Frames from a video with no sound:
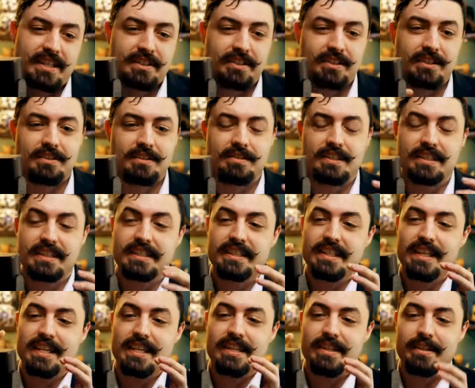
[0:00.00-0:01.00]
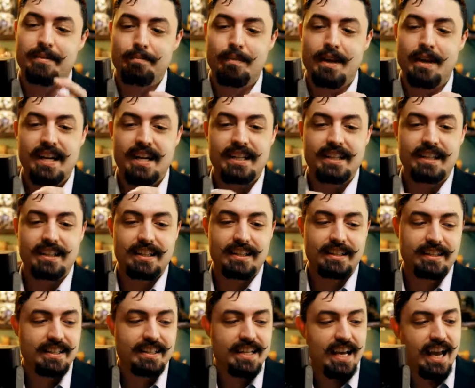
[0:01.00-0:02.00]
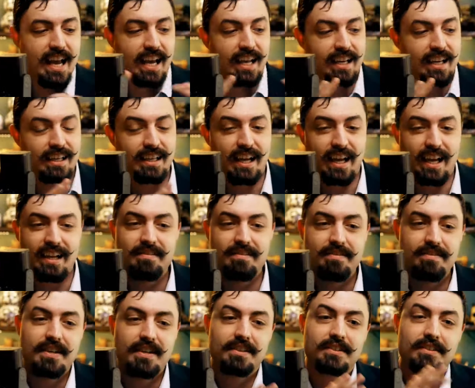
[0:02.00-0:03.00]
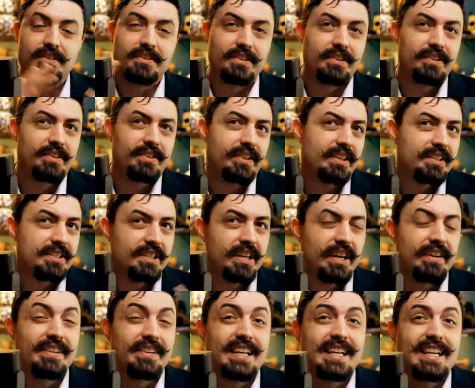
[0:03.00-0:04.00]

So it was the mic, the stand, headphones, all this stuff.